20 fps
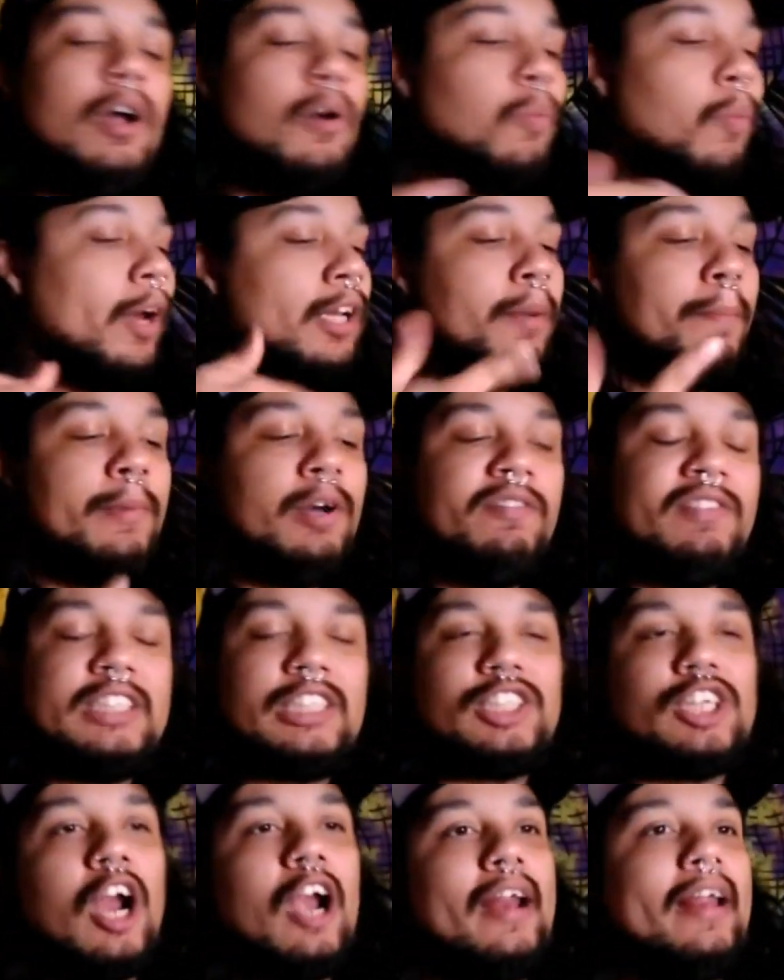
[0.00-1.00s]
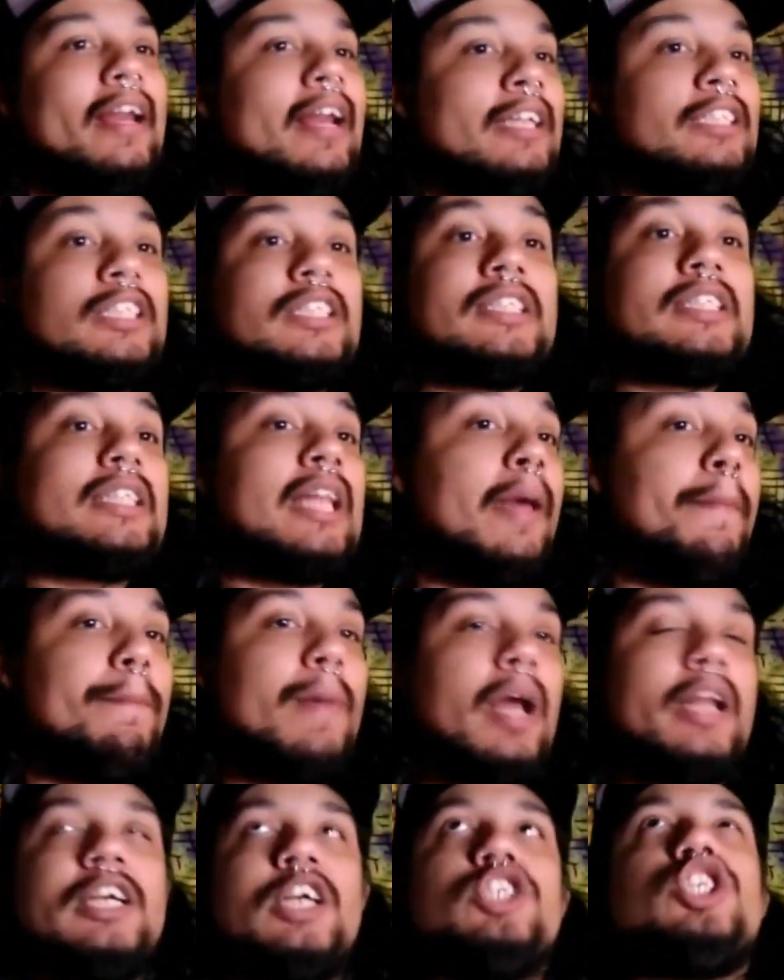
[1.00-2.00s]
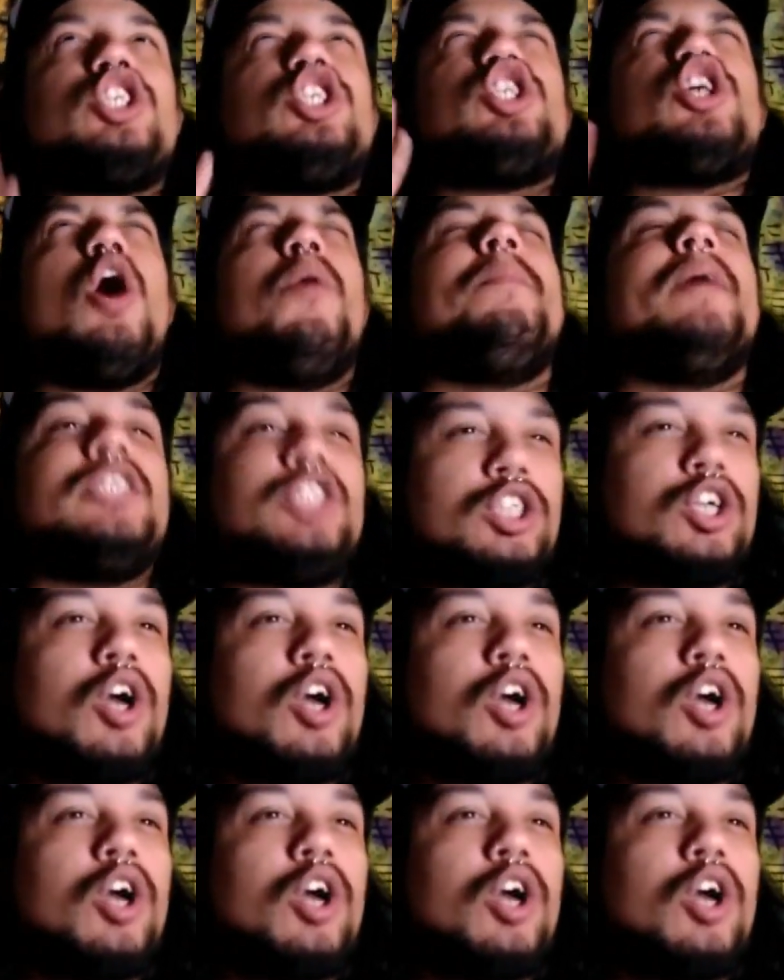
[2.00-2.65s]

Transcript: when the movie started. It just slipped my, there's so much